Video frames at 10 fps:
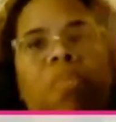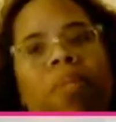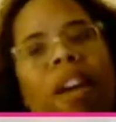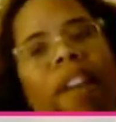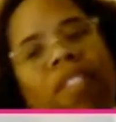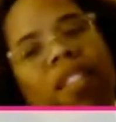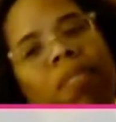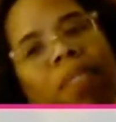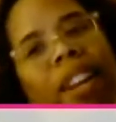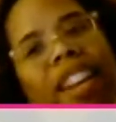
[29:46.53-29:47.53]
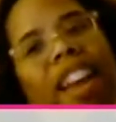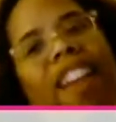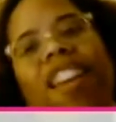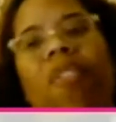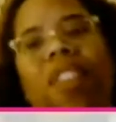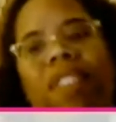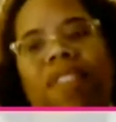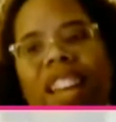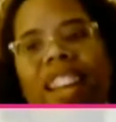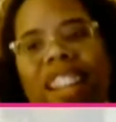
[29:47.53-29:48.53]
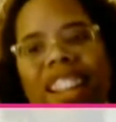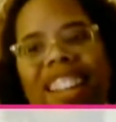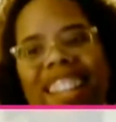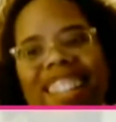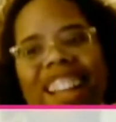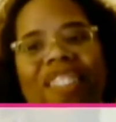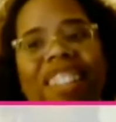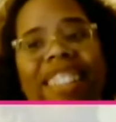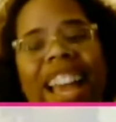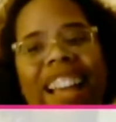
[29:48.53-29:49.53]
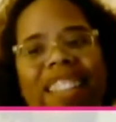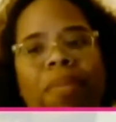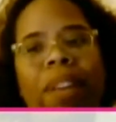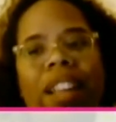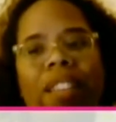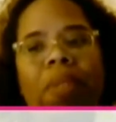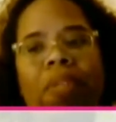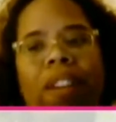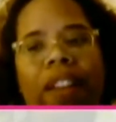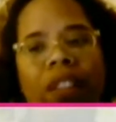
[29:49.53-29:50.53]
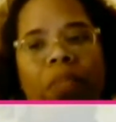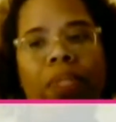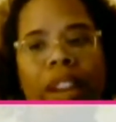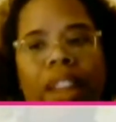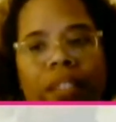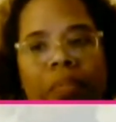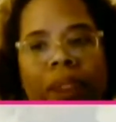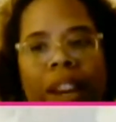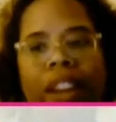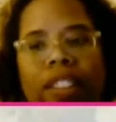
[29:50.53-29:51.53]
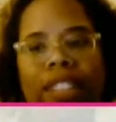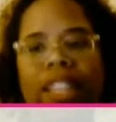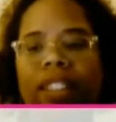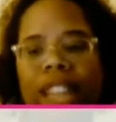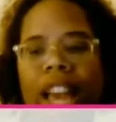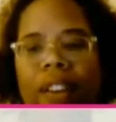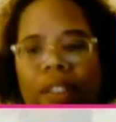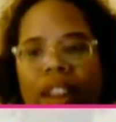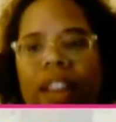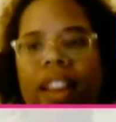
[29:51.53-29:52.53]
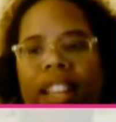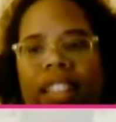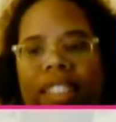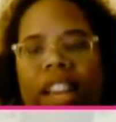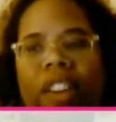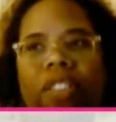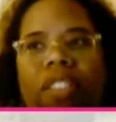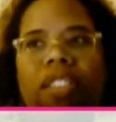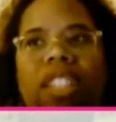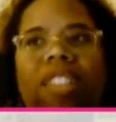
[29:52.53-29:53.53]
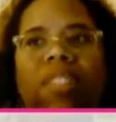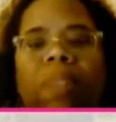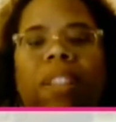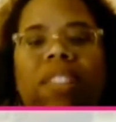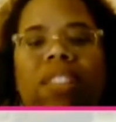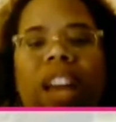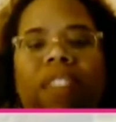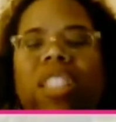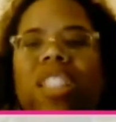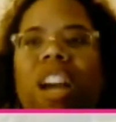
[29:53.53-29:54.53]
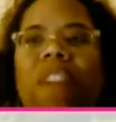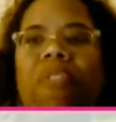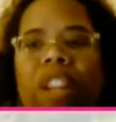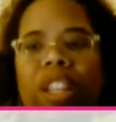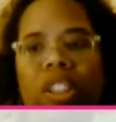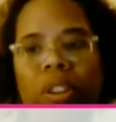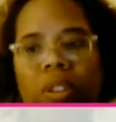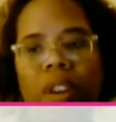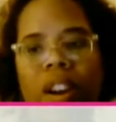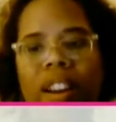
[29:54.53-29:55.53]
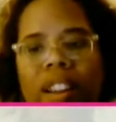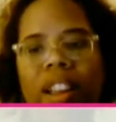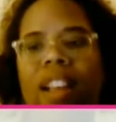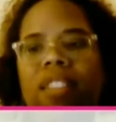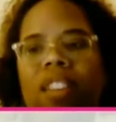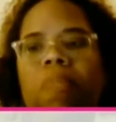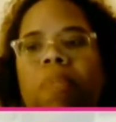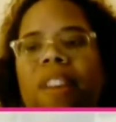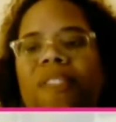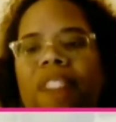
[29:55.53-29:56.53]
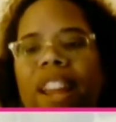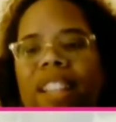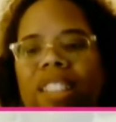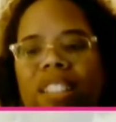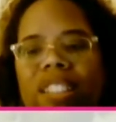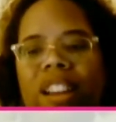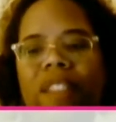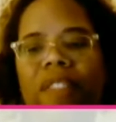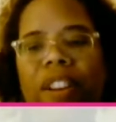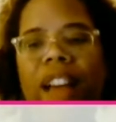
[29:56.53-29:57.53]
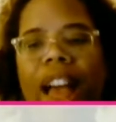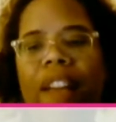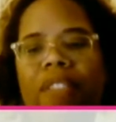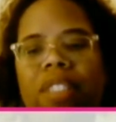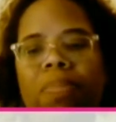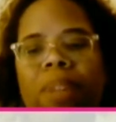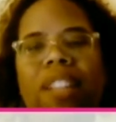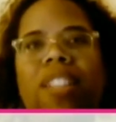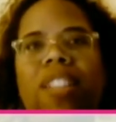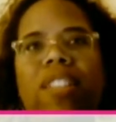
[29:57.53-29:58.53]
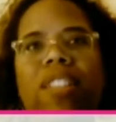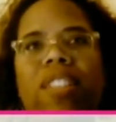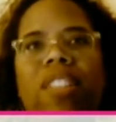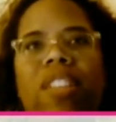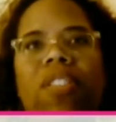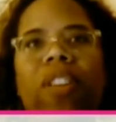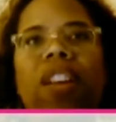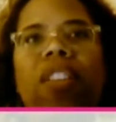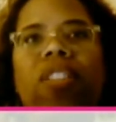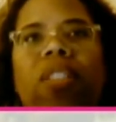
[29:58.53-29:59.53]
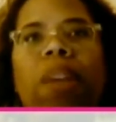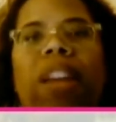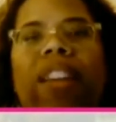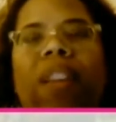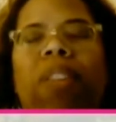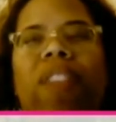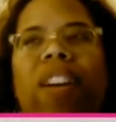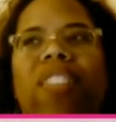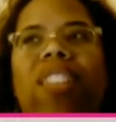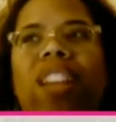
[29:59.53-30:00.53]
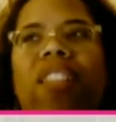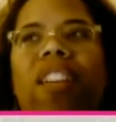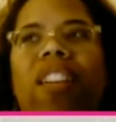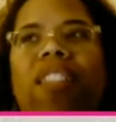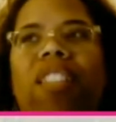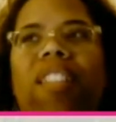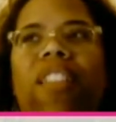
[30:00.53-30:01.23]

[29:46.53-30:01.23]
other people have to bring it out, and I wouldn't have done it unless I was asked. But other people have to bring your skills out, and so just spend some time discovering who you are. Don't be afraid to discover. I was speaking to Tamyka, and I believe I was telling her,